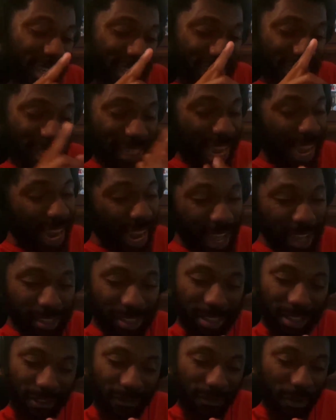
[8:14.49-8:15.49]
Shout
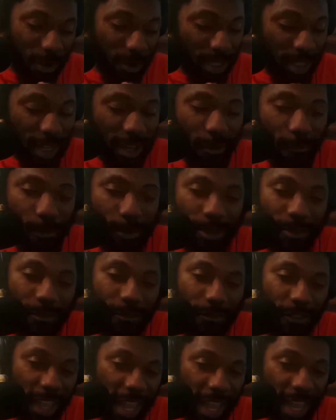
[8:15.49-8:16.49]
out to the folks that helped with the
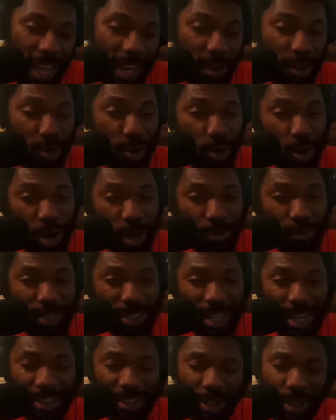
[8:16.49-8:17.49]
vid. You know what I'm
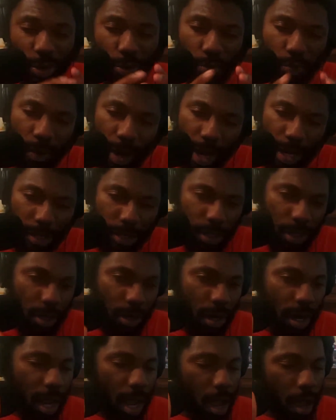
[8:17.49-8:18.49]
saying? The
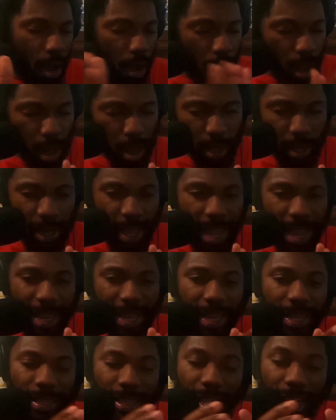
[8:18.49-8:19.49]
director, all of that.